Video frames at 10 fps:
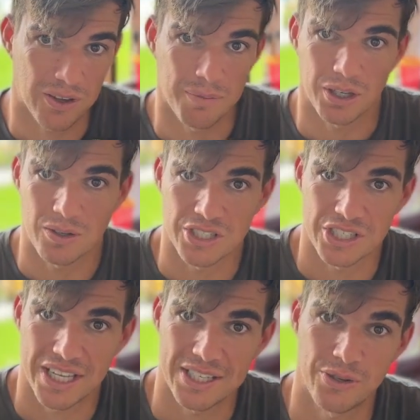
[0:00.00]
I'm the Conscious
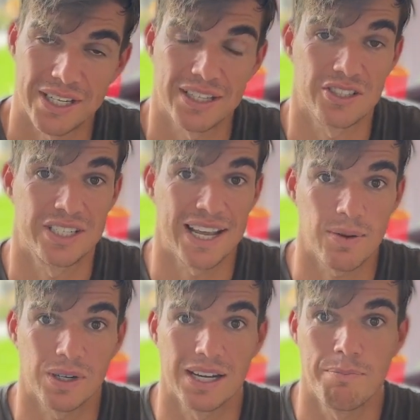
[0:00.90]
Day Trader, and today
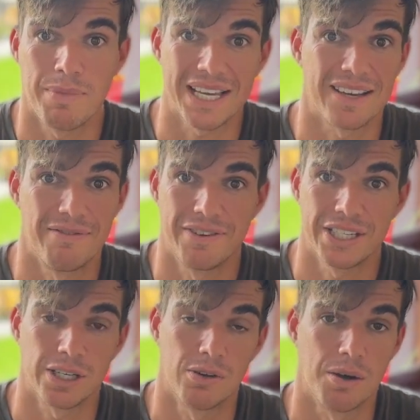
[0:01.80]
we're going to make a
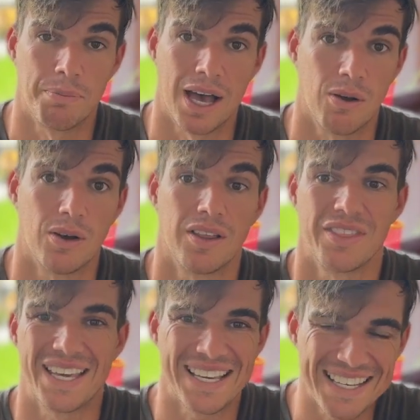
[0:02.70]
video about
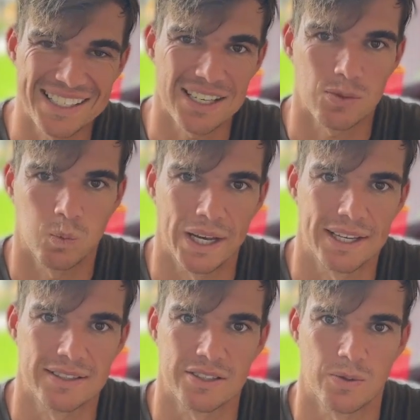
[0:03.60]
the easiest
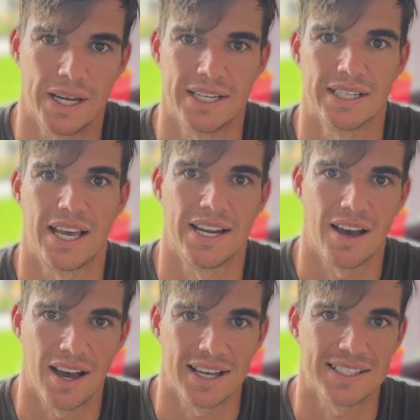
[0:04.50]
way to trade an
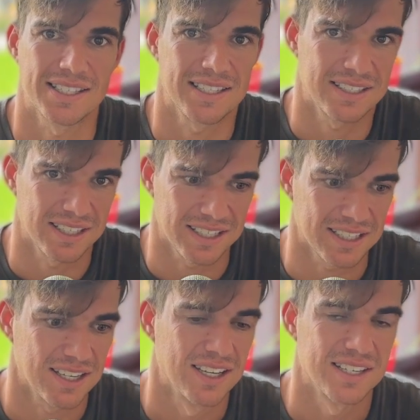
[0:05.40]

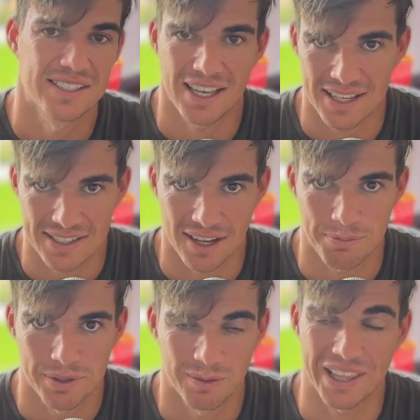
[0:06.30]
ICT
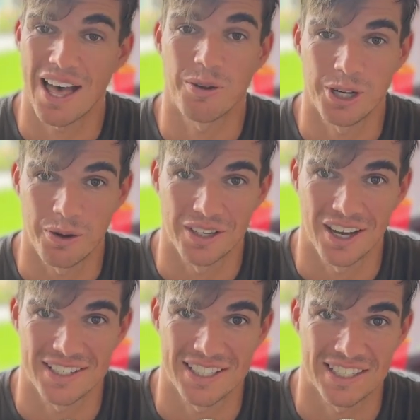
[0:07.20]
setup without knowing
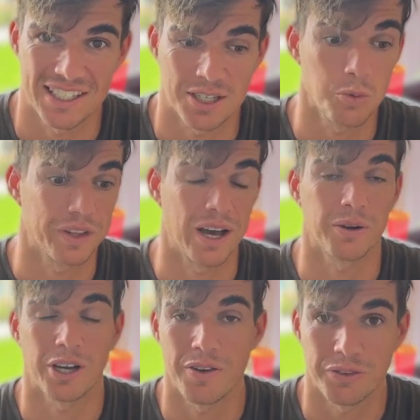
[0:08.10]
ICT,
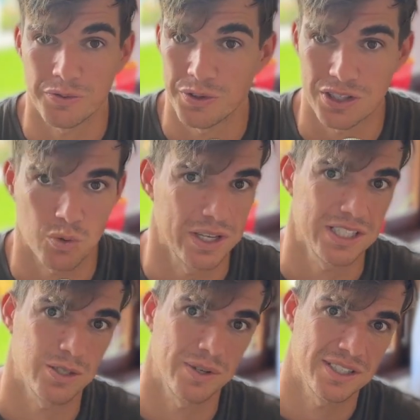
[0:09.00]
without going through the
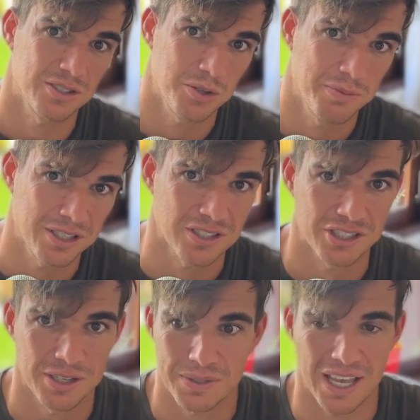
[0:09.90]
2022
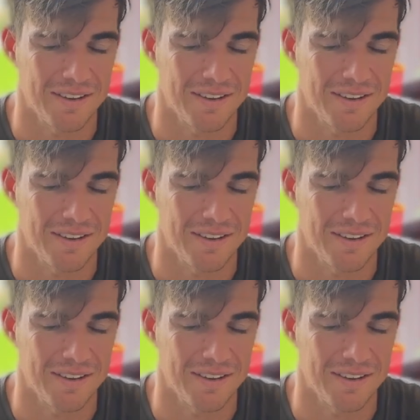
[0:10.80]
mentorships.